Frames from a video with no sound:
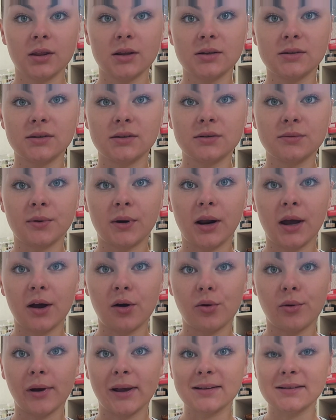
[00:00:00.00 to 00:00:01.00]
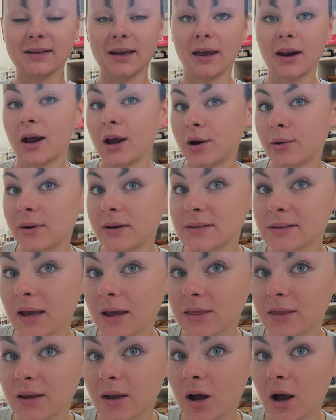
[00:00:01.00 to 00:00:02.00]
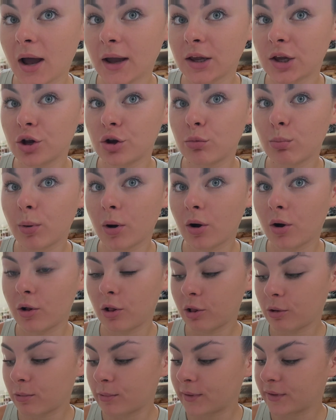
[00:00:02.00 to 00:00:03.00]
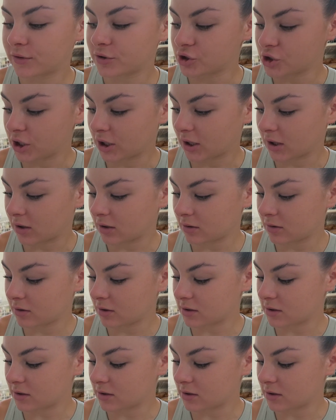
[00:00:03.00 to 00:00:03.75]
This is what I always get. I always get the IQ bowl with chicken.